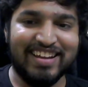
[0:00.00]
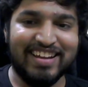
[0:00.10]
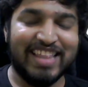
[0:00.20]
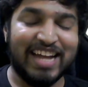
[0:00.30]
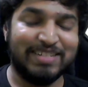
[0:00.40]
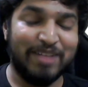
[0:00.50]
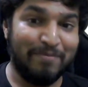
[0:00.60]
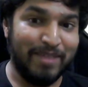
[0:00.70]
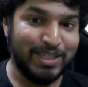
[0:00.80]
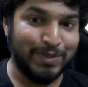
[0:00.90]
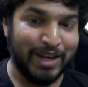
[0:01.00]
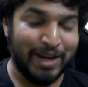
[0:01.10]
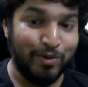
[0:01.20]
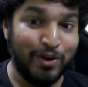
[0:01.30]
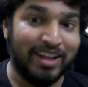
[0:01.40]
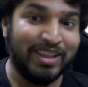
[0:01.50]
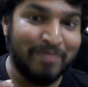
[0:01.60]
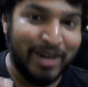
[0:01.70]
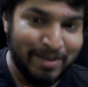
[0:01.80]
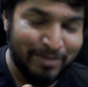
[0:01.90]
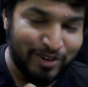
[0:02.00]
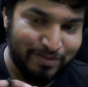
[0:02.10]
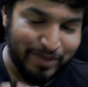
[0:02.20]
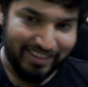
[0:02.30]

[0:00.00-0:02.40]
That means we can remove another multiple of B,